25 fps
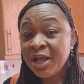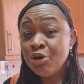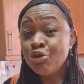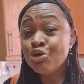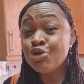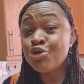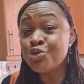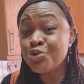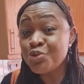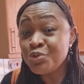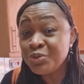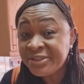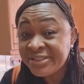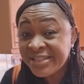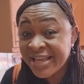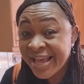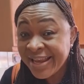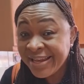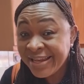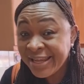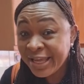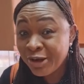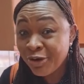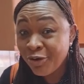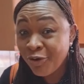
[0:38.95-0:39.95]

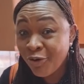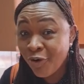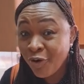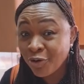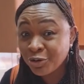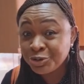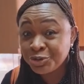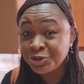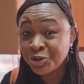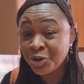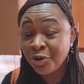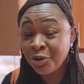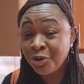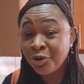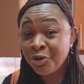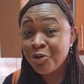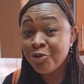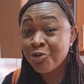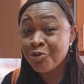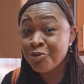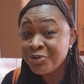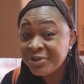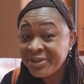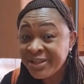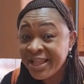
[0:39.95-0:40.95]
rooted in culture,
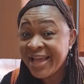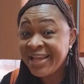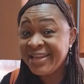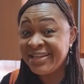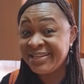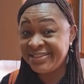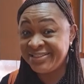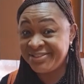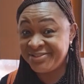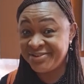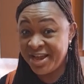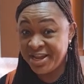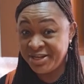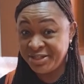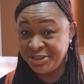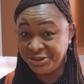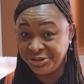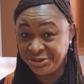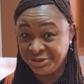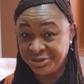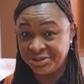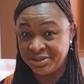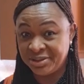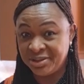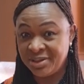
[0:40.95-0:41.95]
rooted in
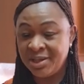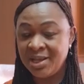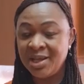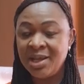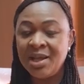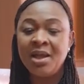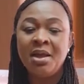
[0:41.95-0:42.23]
tradition.